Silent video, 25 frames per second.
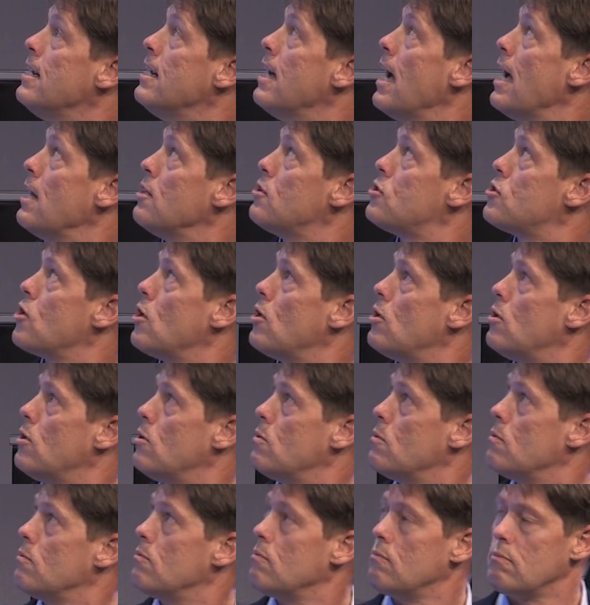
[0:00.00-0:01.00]
And
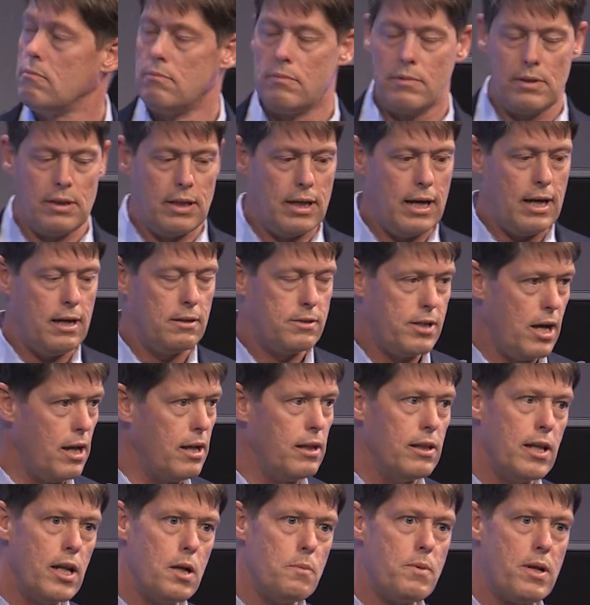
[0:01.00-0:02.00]
so I'll tell you
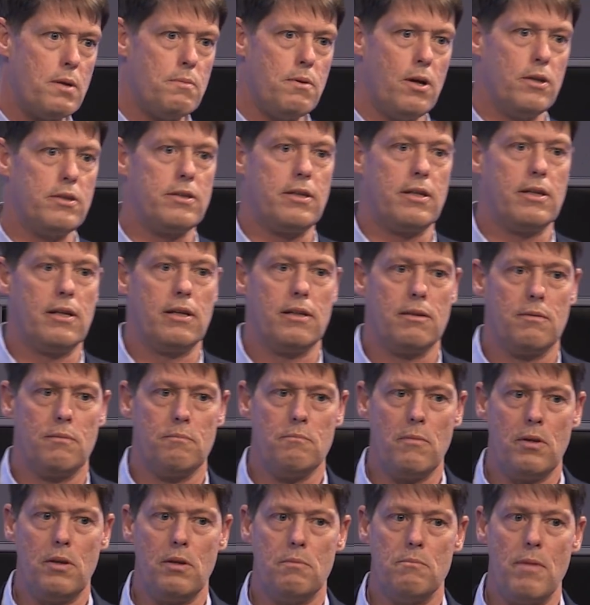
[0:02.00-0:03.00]
a little bit about
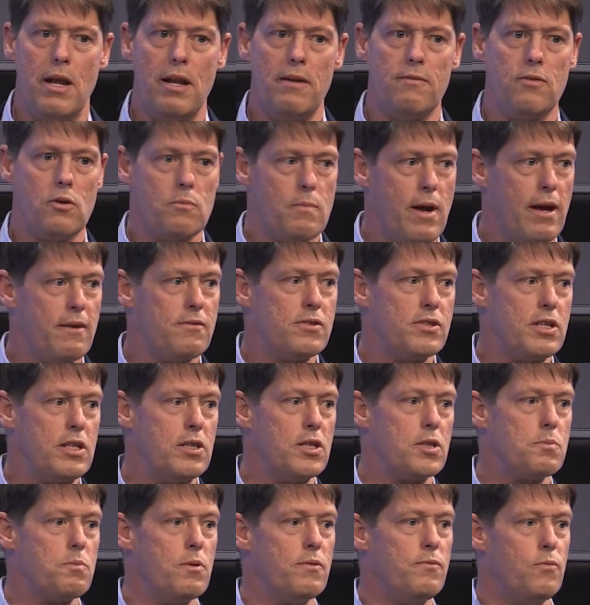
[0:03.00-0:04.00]
many of you may have seen
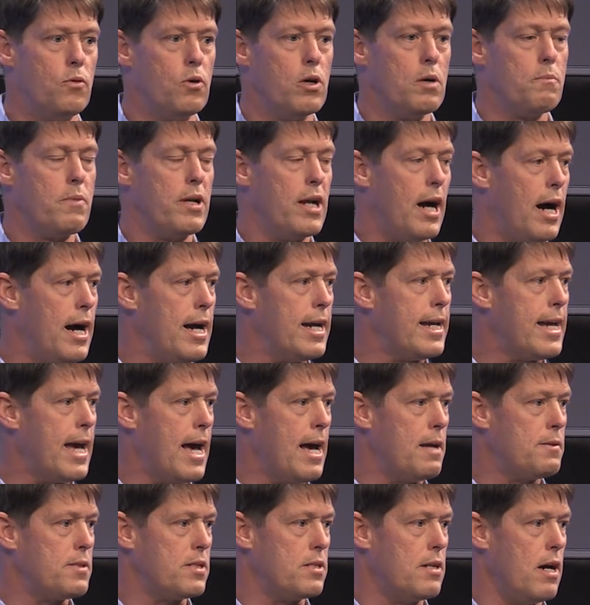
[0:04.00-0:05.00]
this before, but
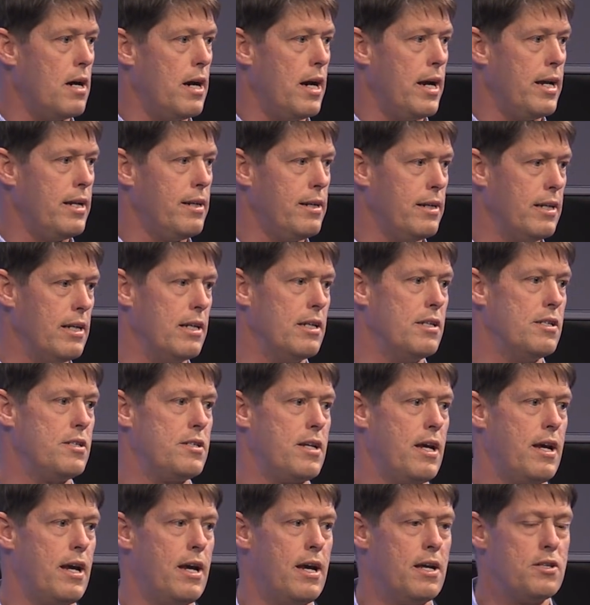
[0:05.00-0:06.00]
ICAS9
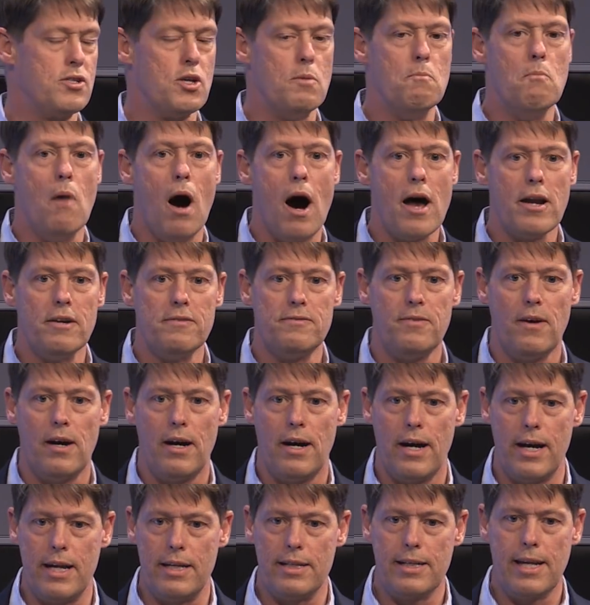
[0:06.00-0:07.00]
it's a
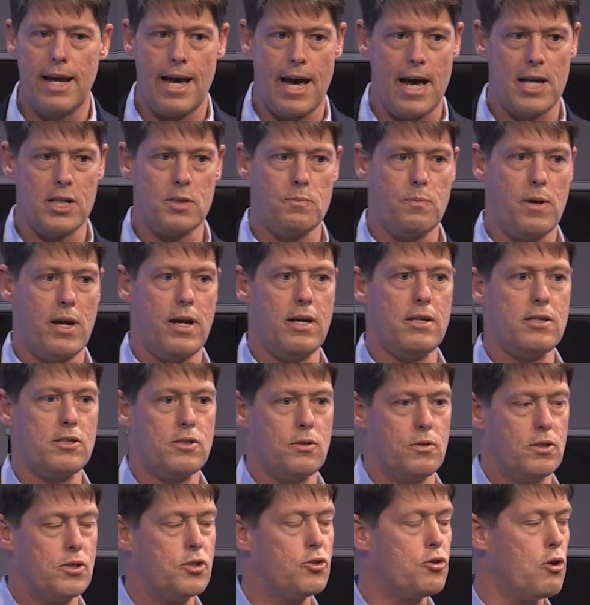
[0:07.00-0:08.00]
modified caspase, so
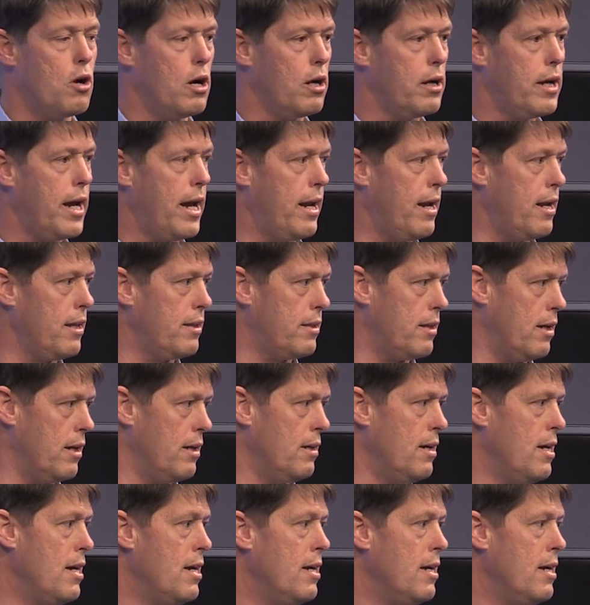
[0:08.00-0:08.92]
it's truncated. The